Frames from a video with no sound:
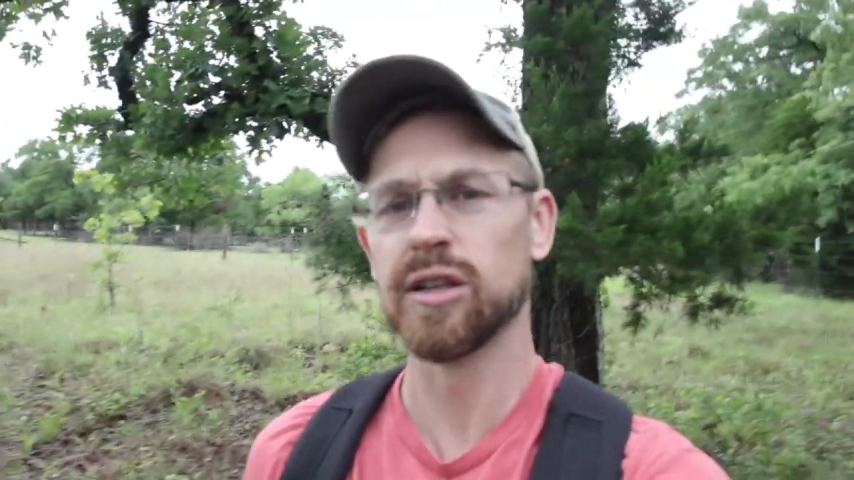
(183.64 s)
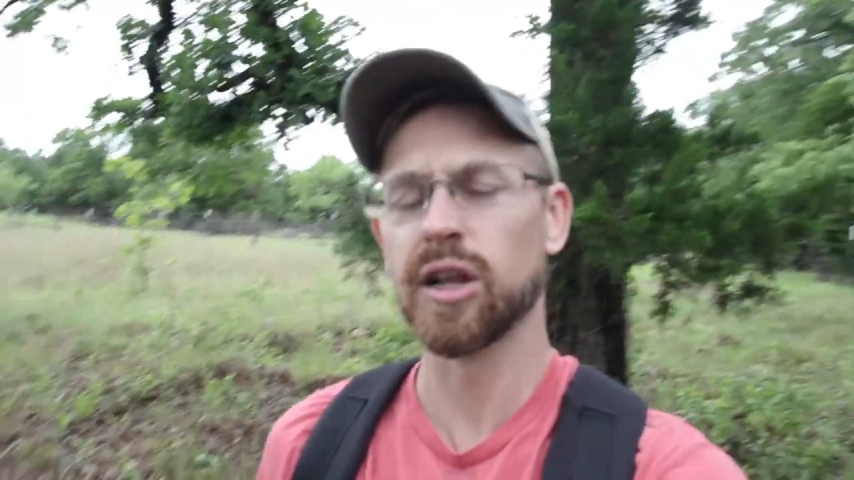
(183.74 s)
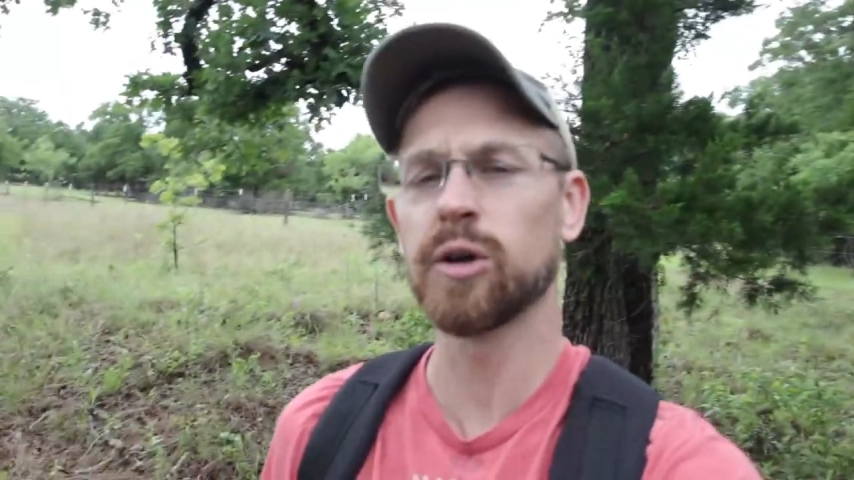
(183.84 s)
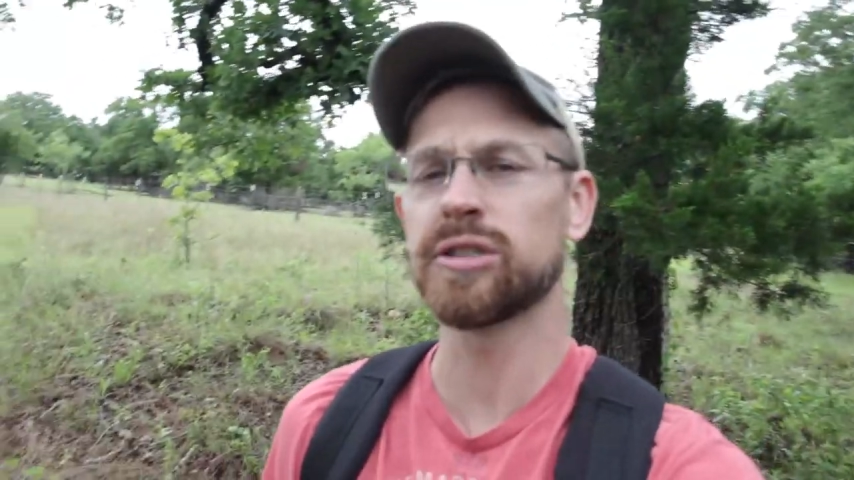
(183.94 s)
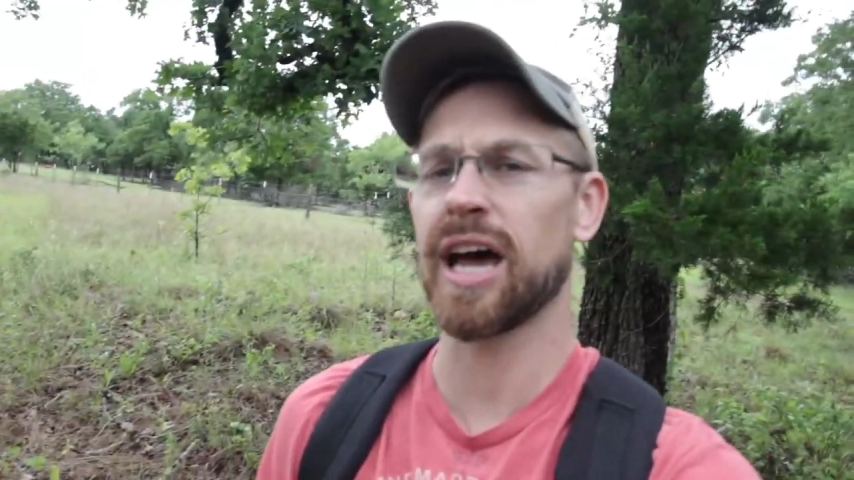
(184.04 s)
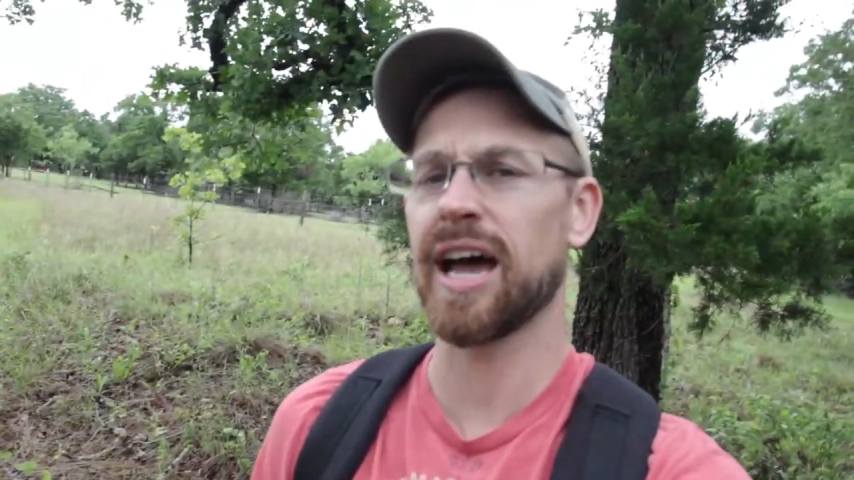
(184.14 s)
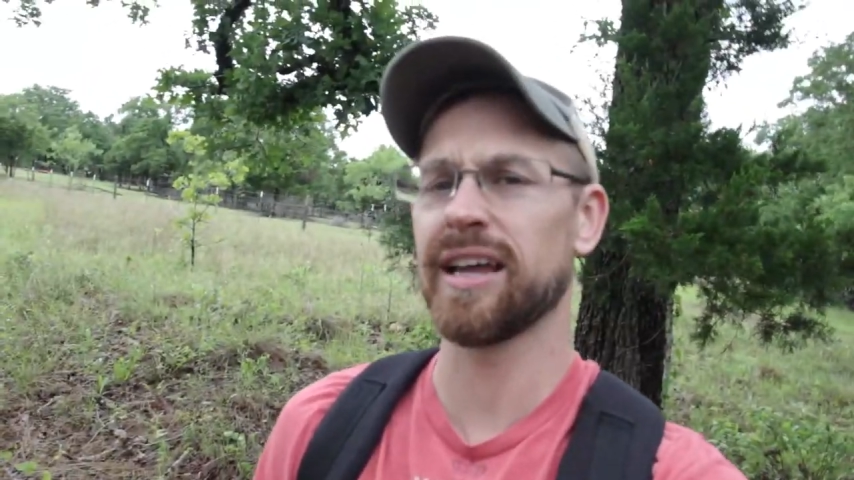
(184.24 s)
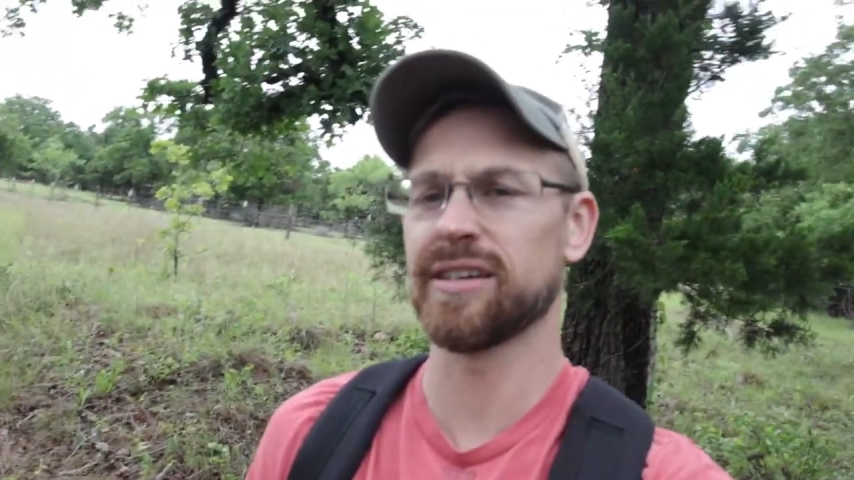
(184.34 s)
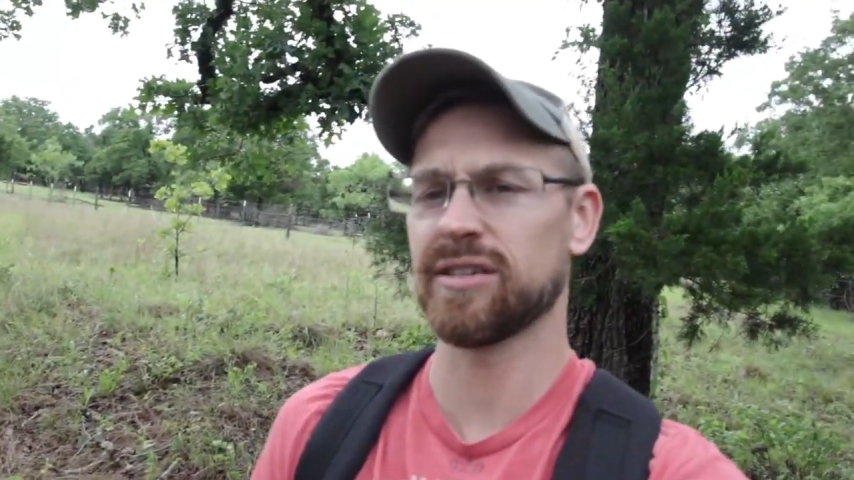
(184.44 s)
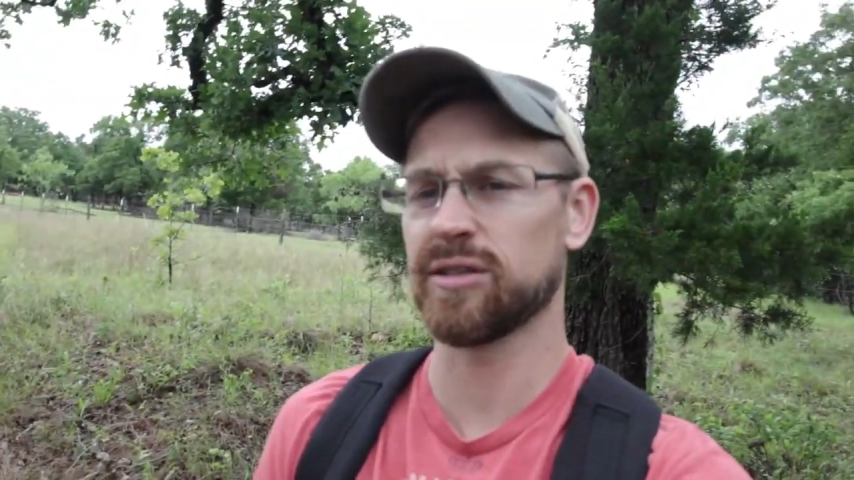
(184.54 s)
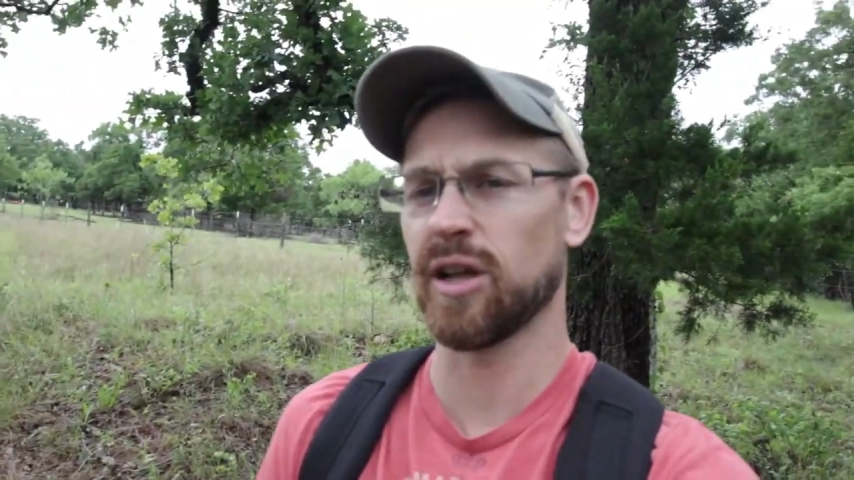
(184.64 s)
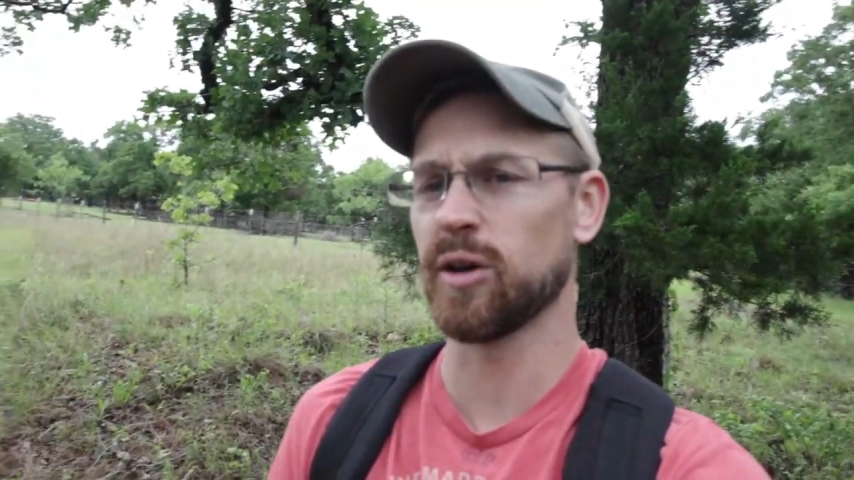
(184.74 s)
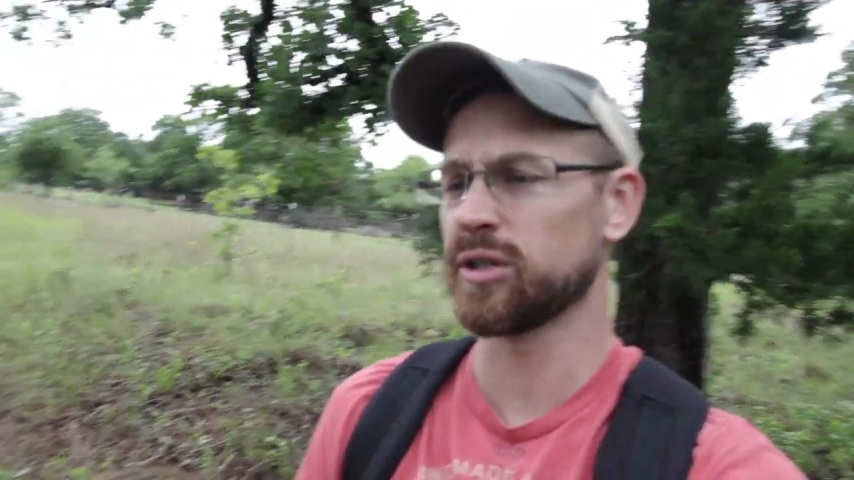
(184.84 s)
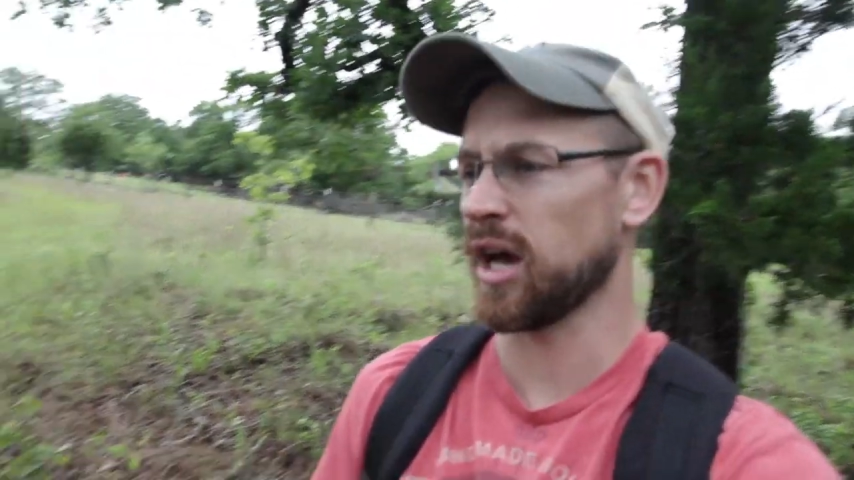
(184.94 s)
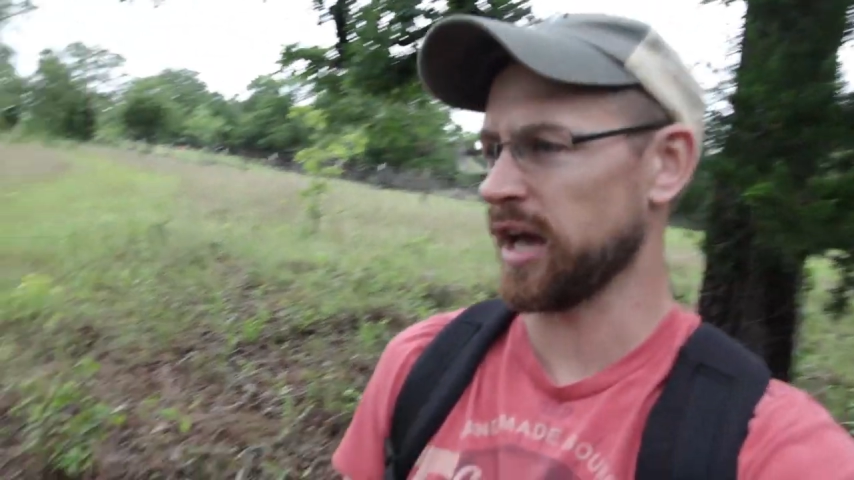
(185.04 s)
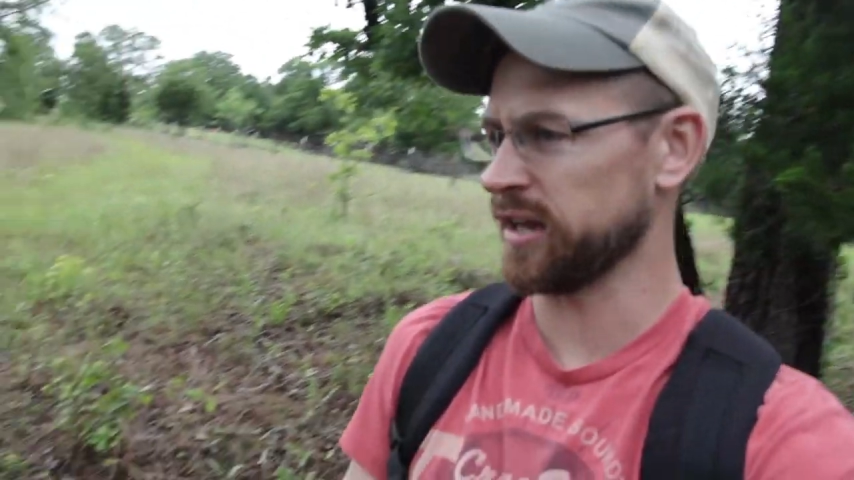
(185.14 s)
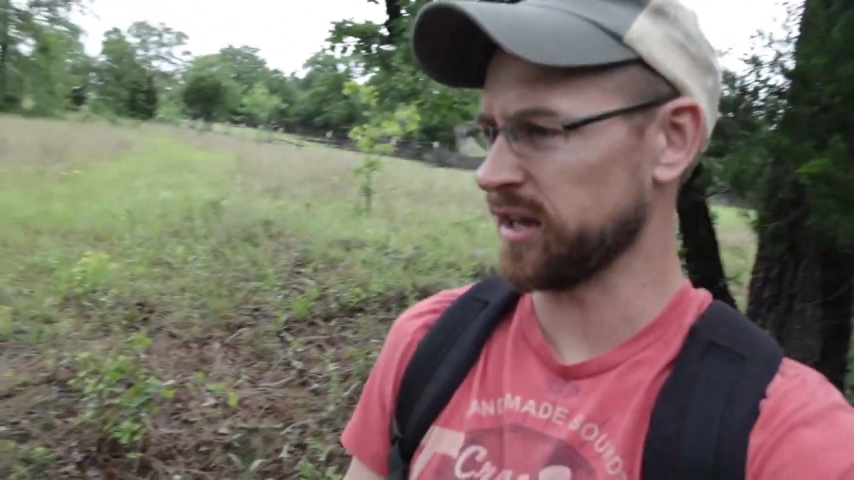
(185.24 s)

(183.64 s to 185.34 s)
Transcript: Low tide is low tide